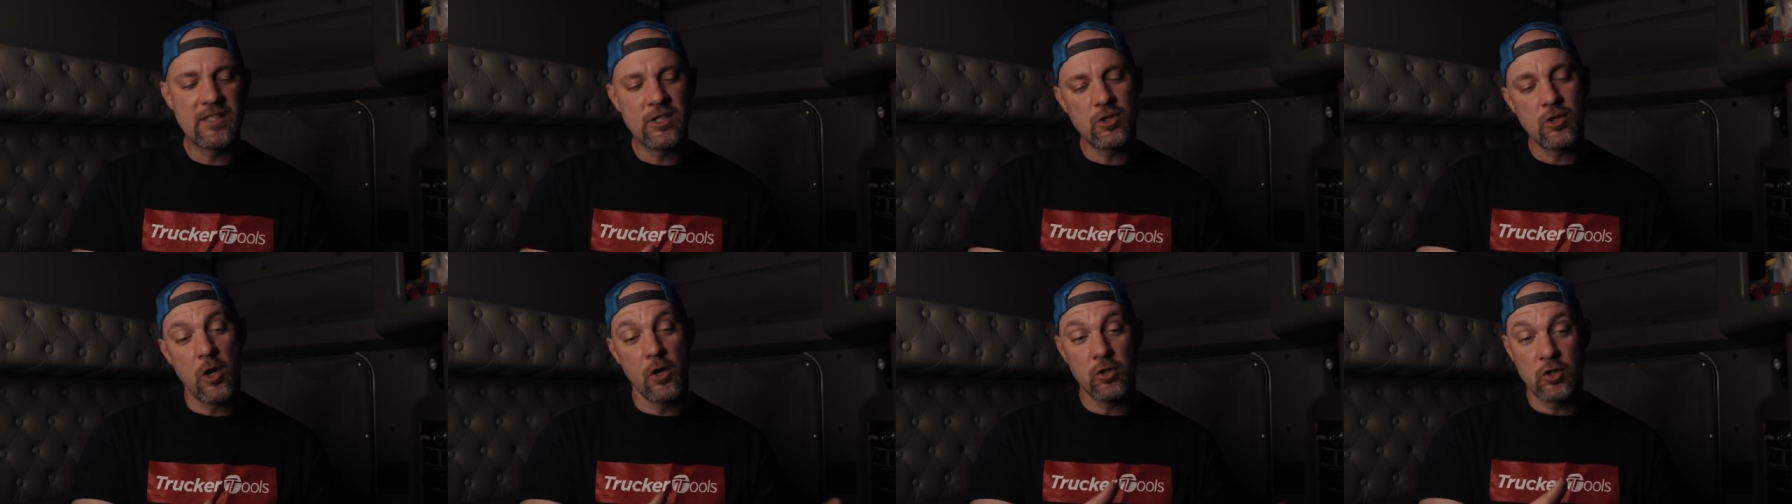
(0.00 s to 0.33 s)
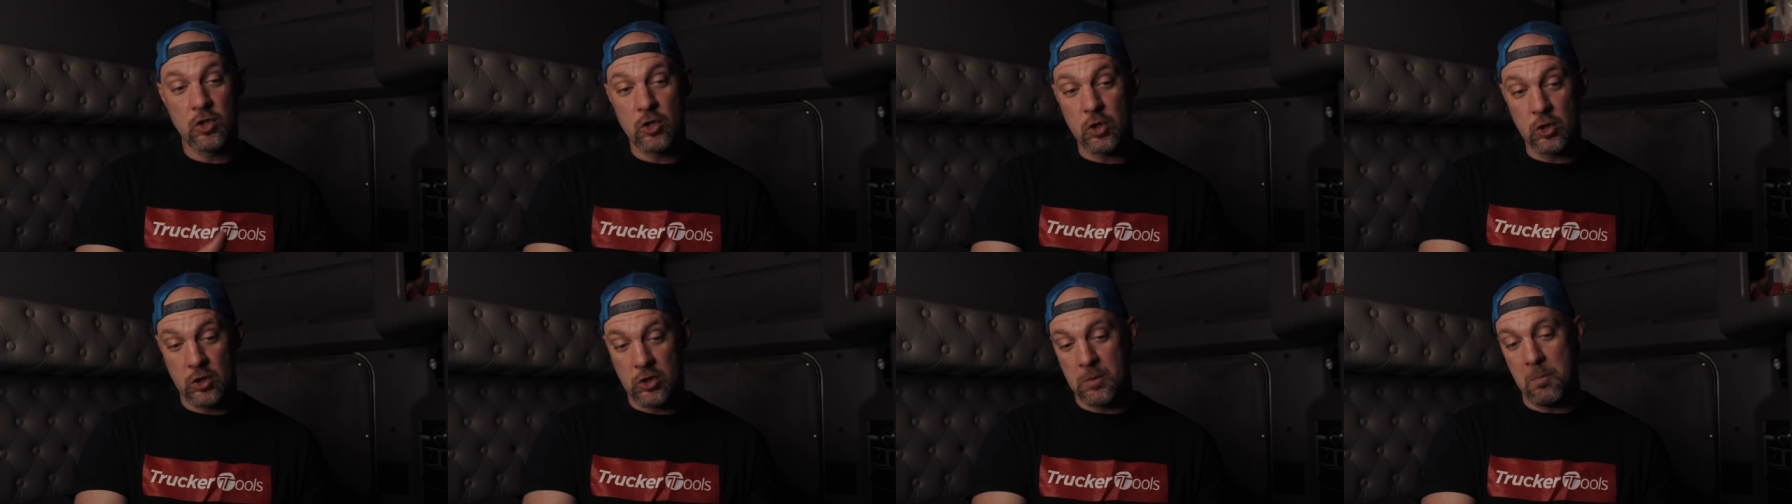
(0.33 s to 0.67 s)
it
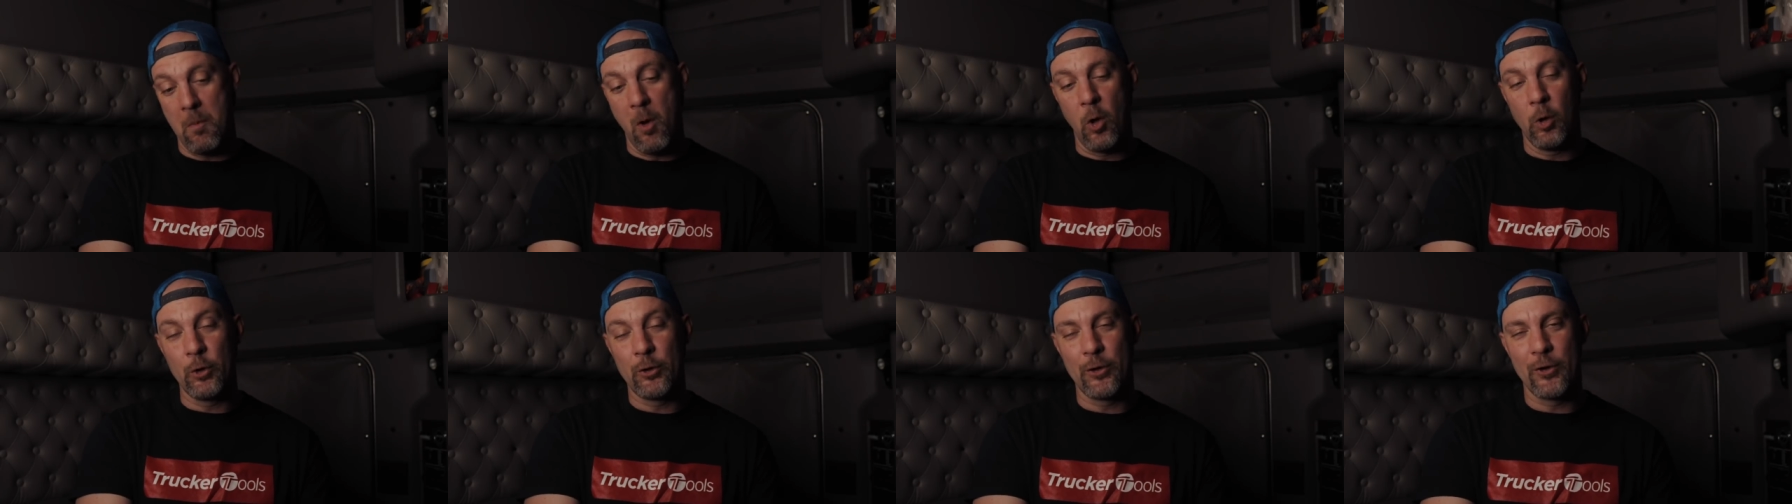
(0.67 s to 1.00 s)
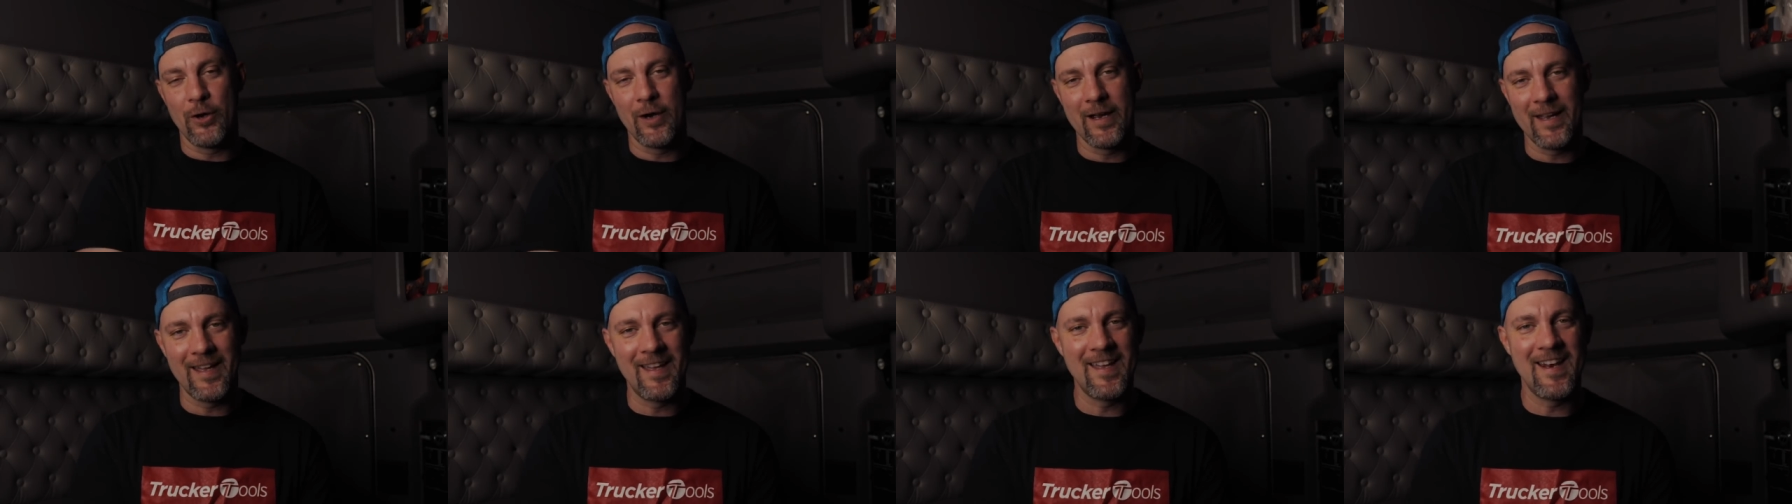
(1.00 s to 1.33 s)
starts to
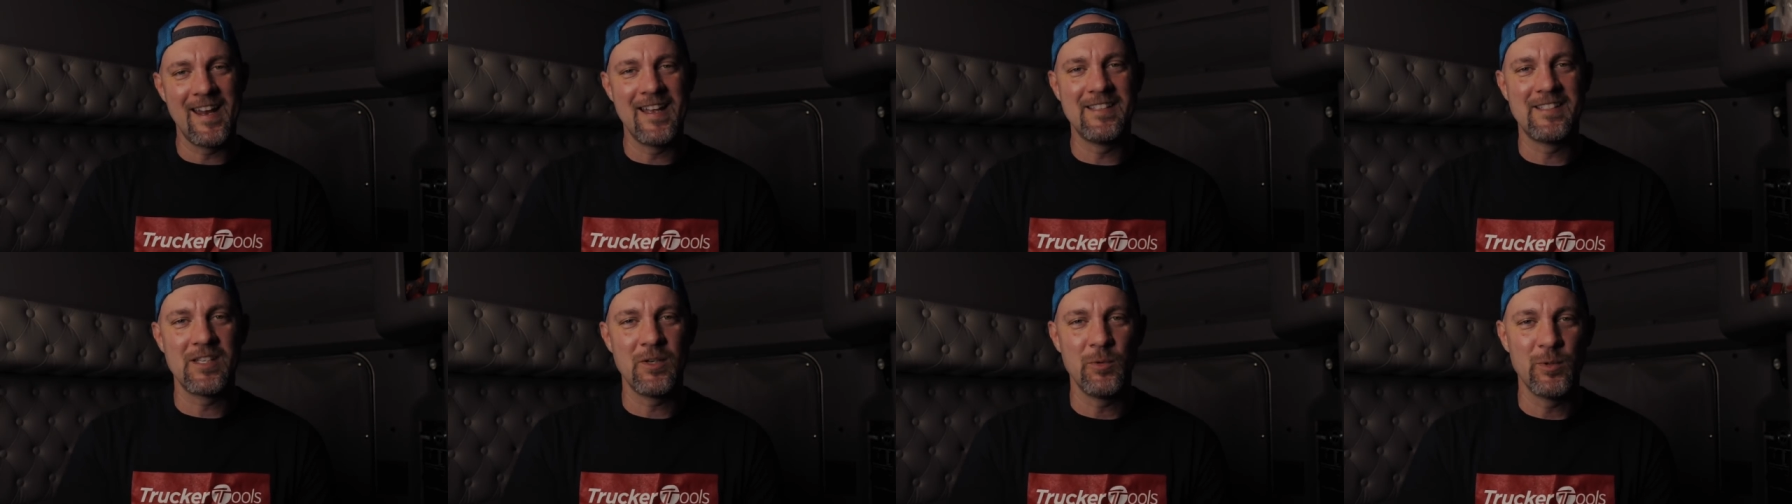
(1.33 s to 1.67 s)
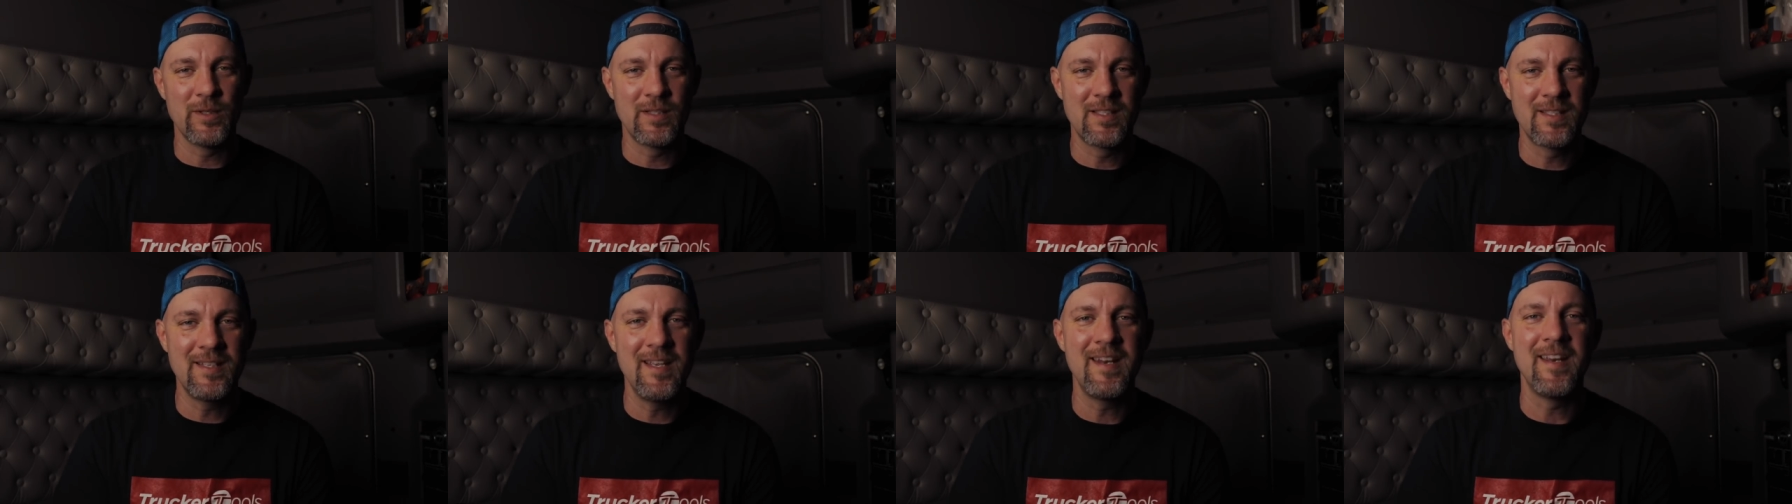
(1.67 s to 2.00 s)
smolder again as
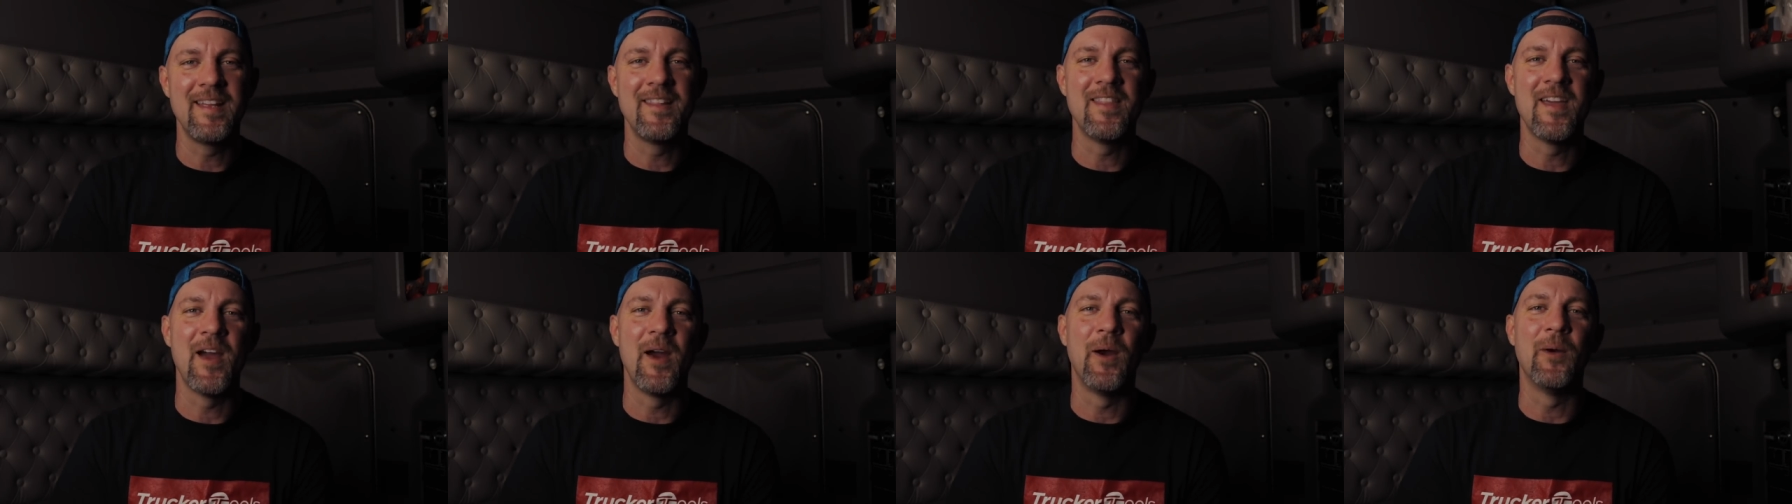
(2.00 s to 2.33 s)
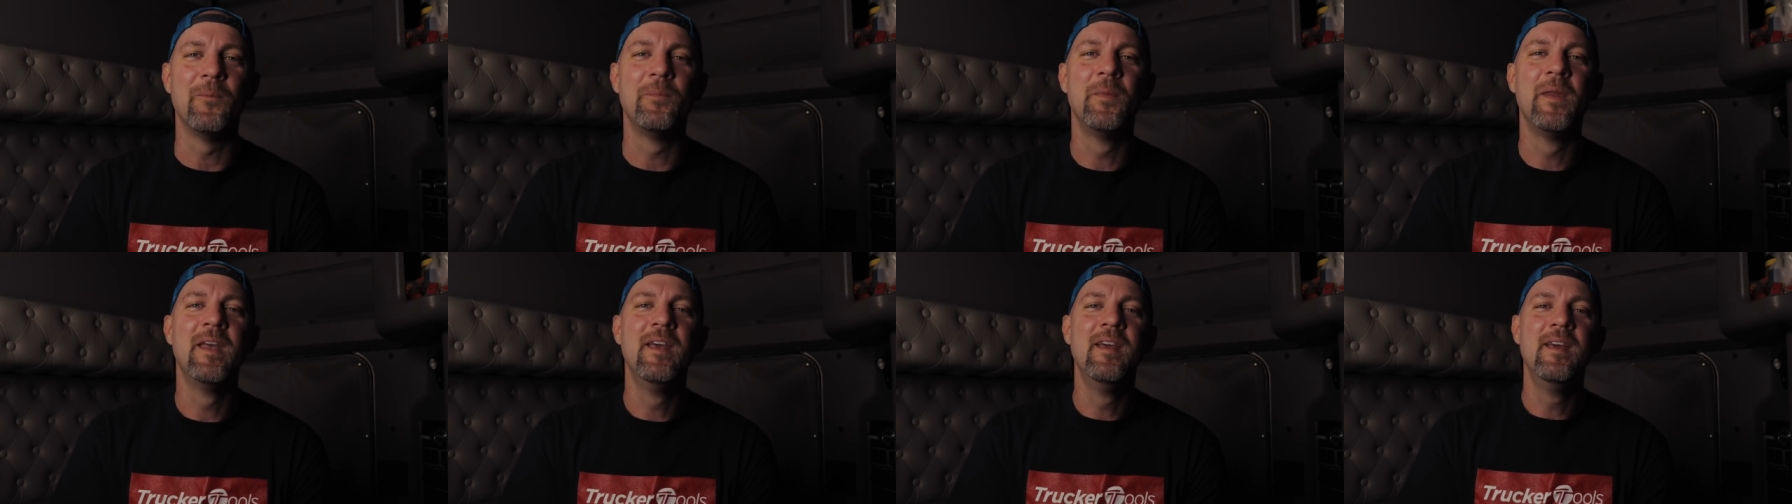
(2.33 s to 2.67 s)
it was sitting
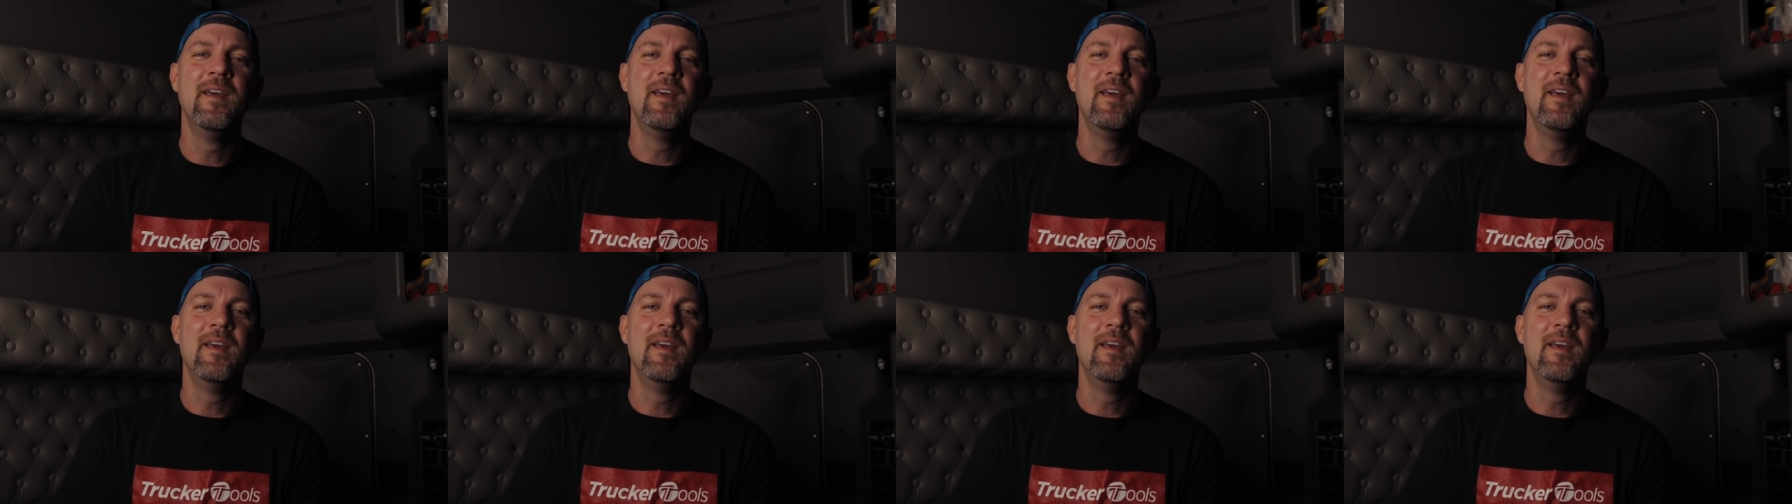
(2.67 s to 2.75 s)
there.